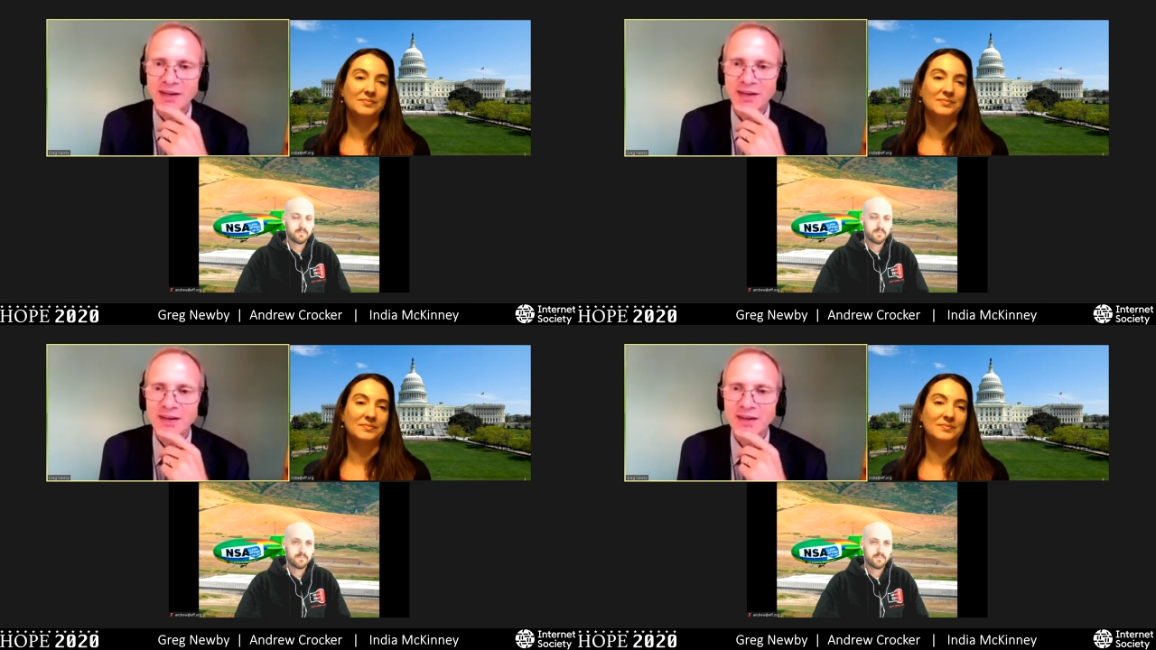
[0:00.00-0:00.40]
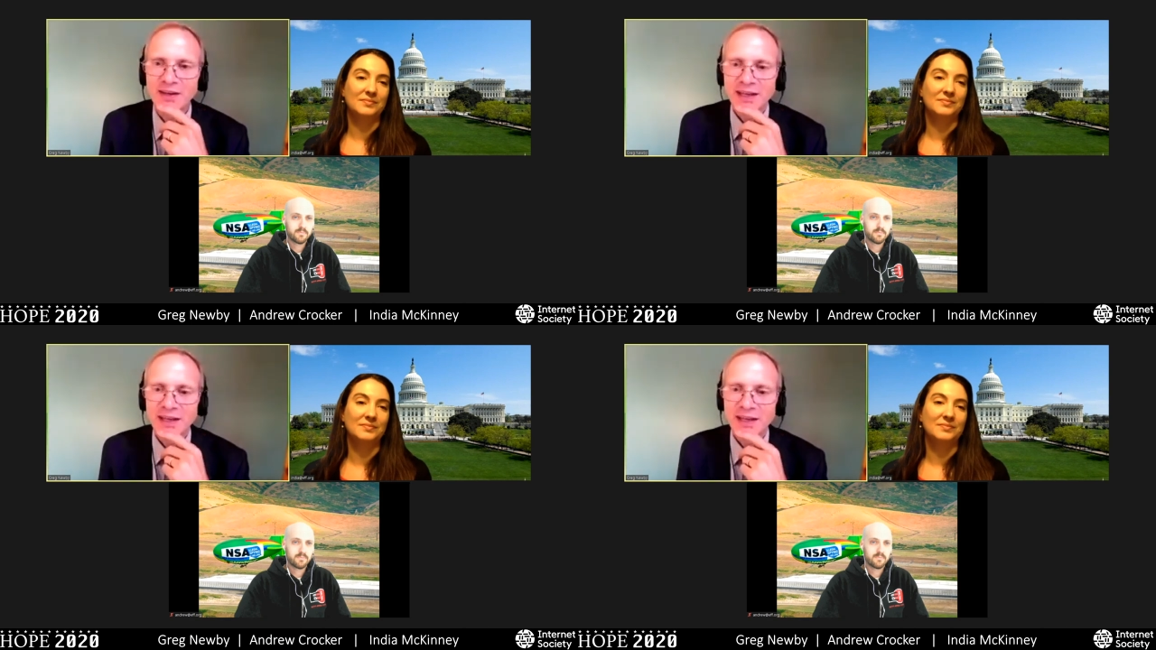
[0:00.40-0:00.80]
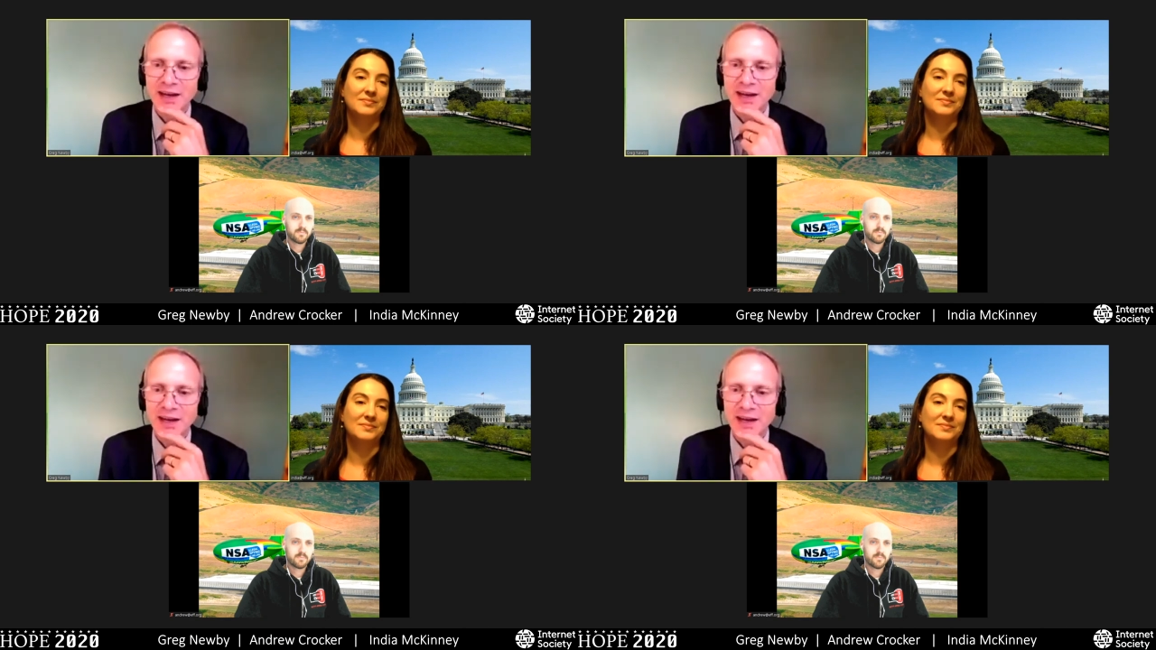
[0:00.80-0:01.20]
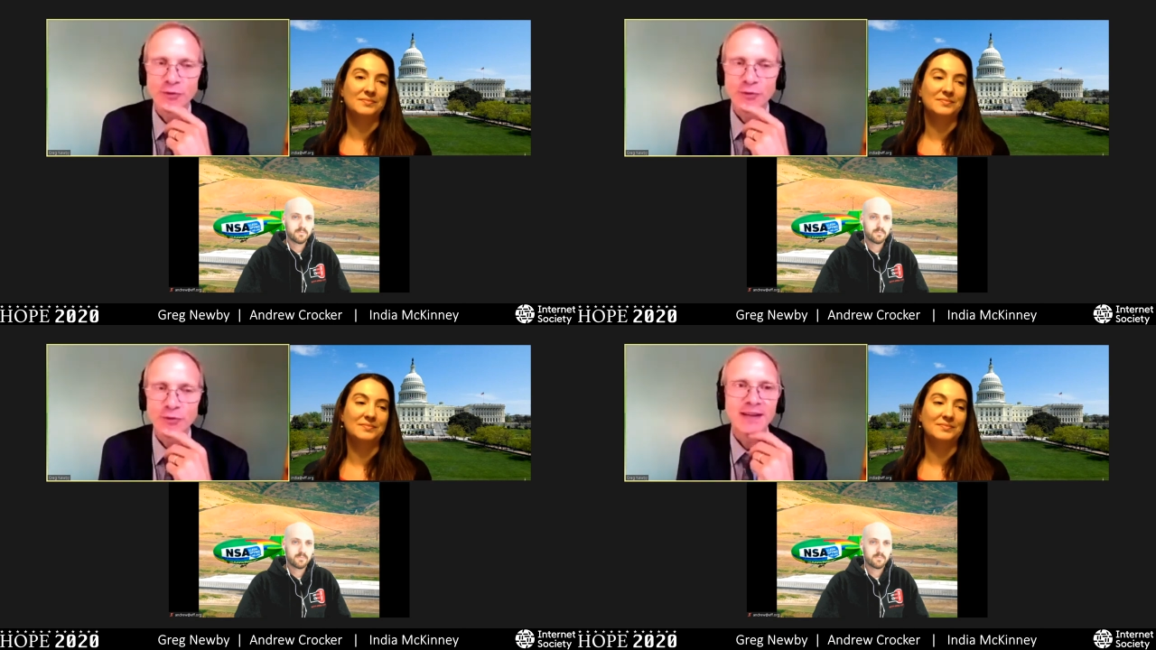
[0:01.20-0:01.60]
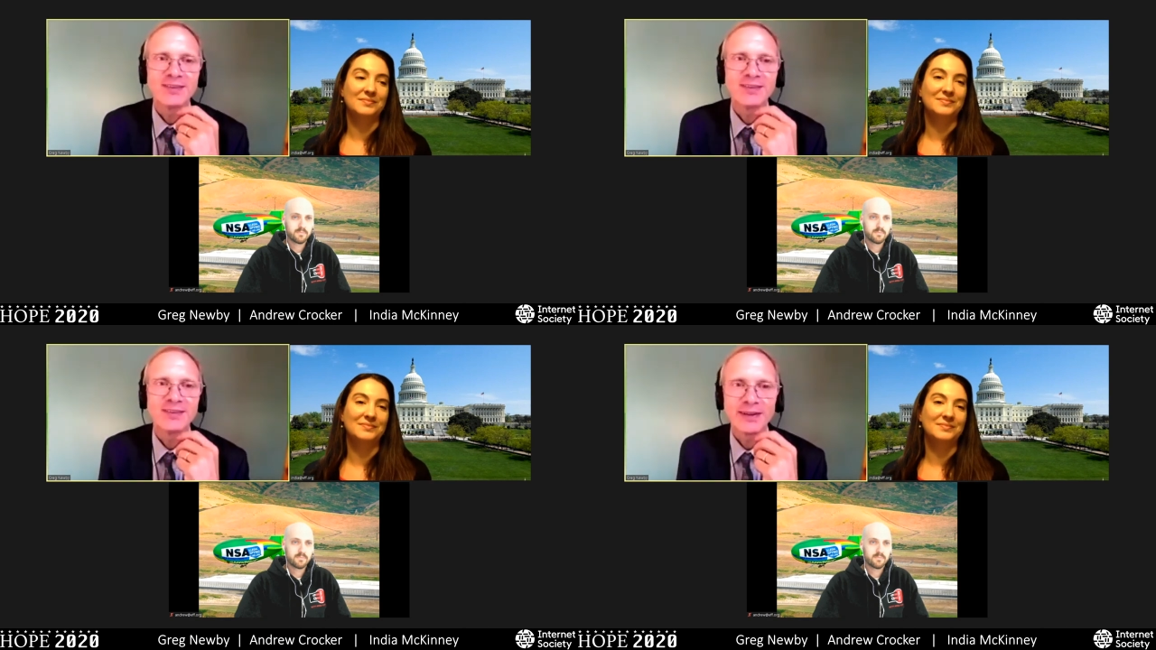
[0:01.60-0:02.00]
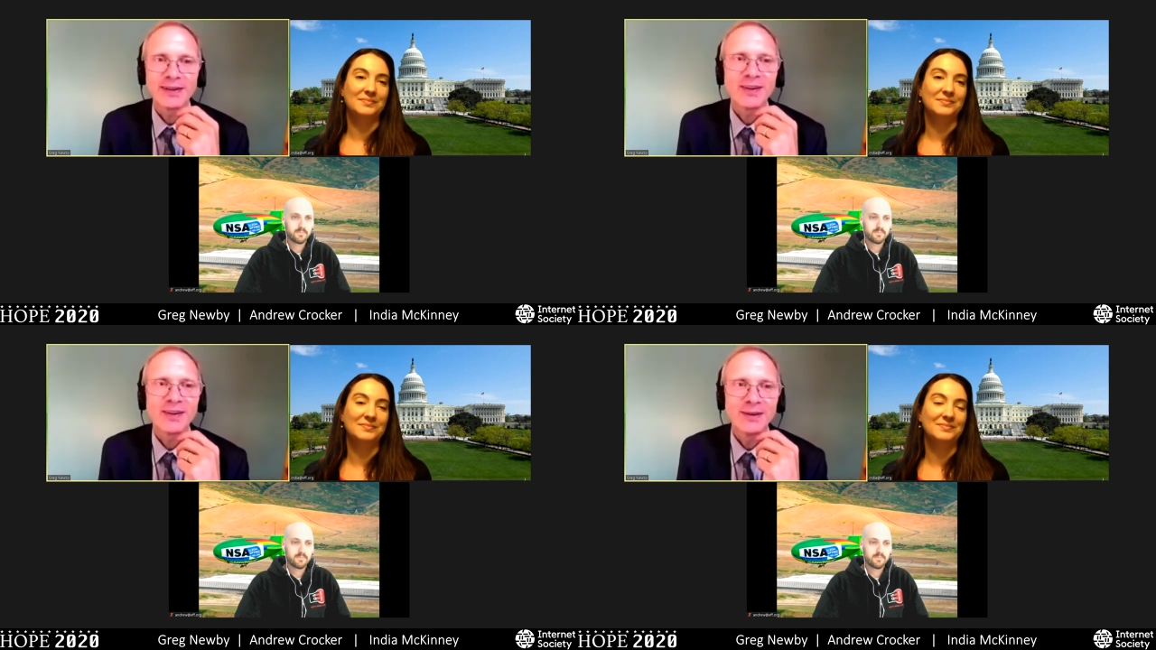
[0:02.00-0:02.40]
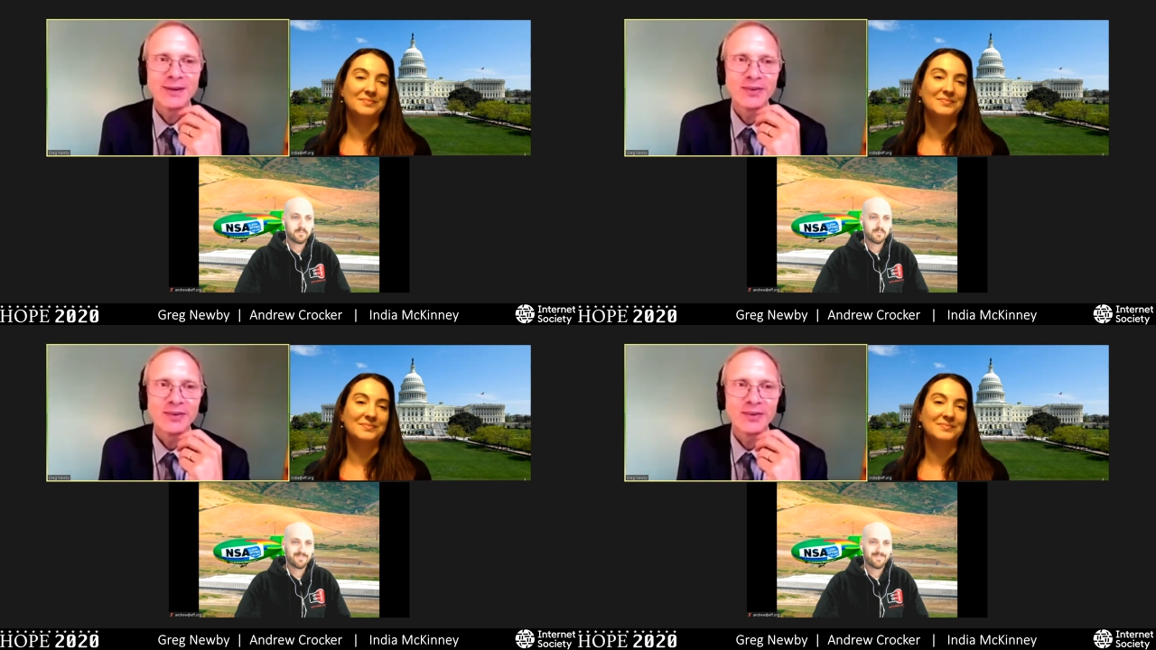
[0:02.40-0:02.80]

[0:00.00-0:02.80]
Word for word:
Speaker 1: I don't know if we're necessarily inclined towards action,